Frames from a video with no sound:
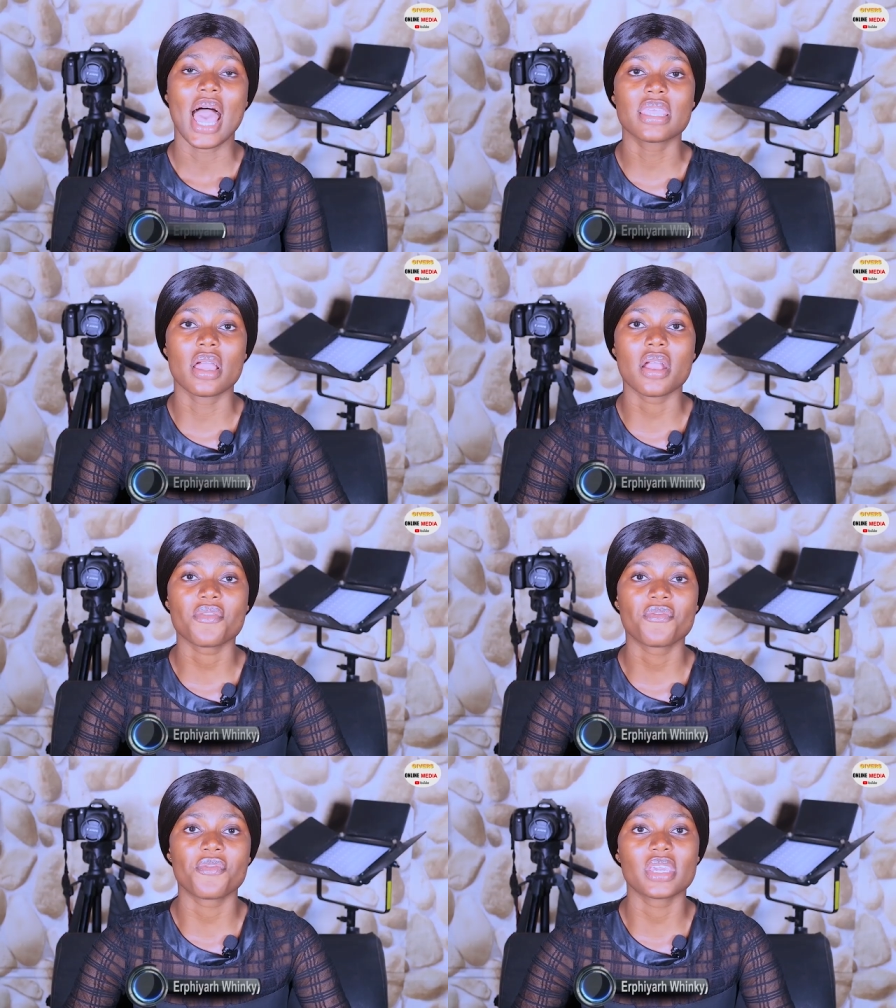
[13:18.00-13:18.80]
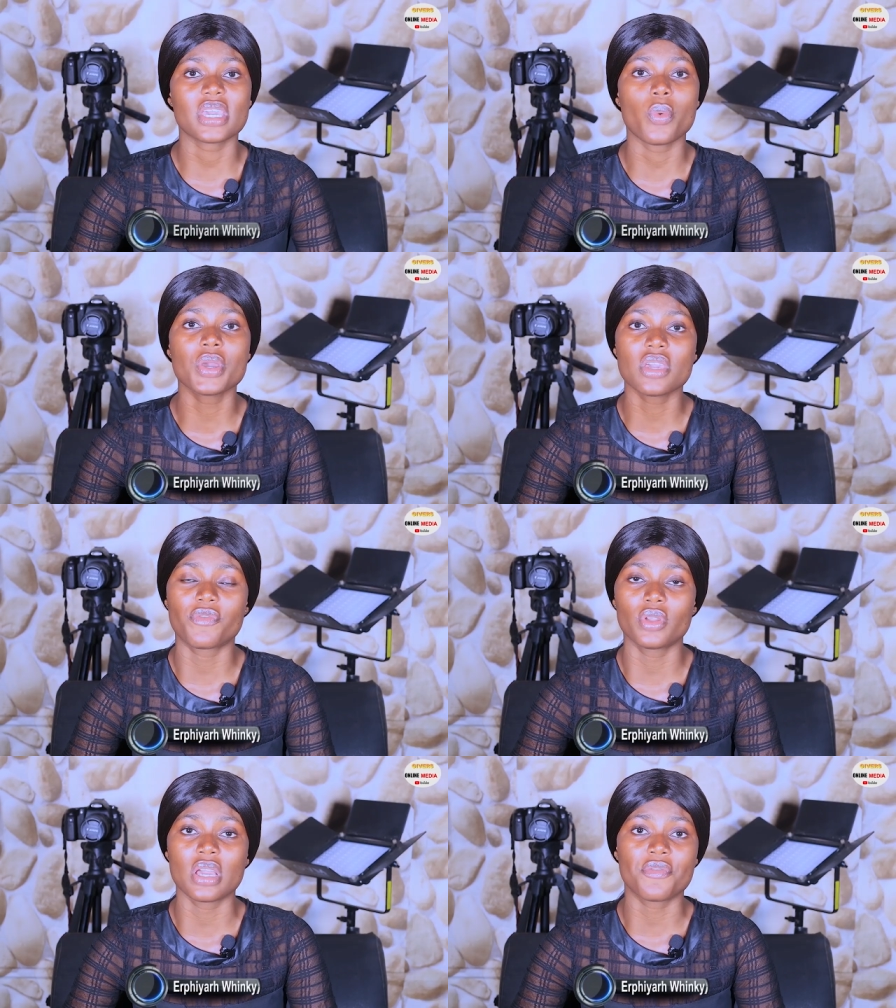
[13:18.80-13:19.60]
and the F P R
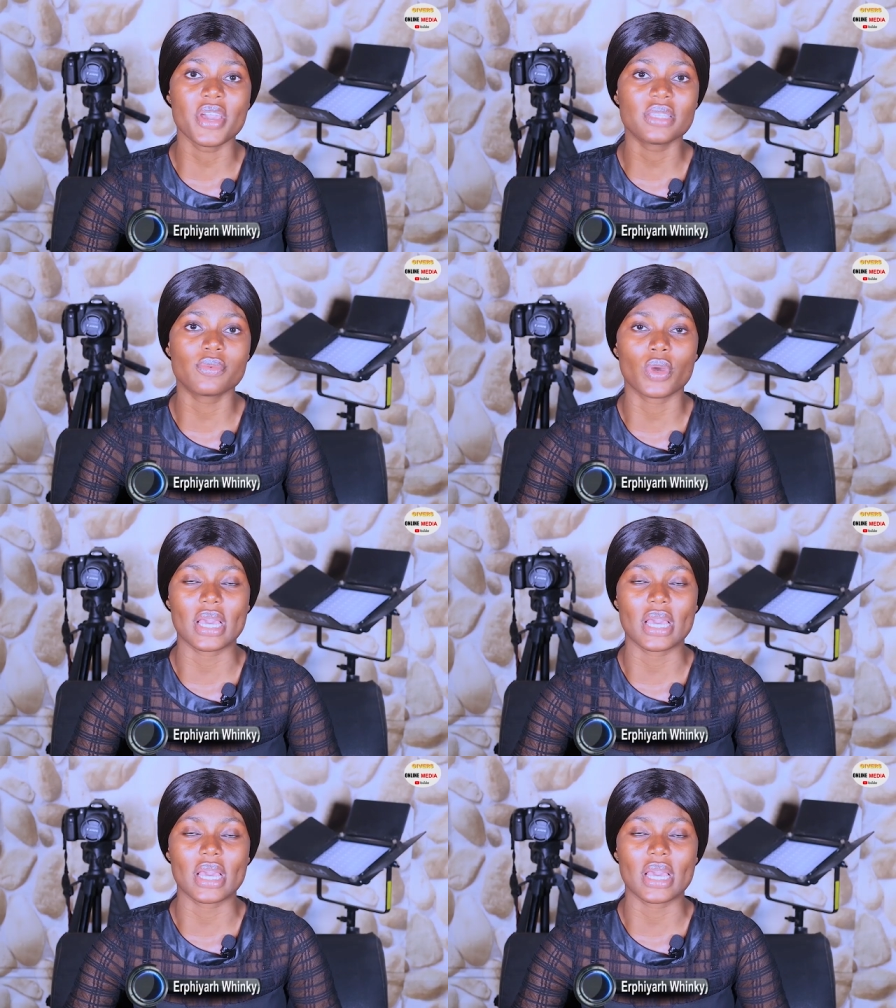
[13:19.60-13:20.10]
people on Facebook,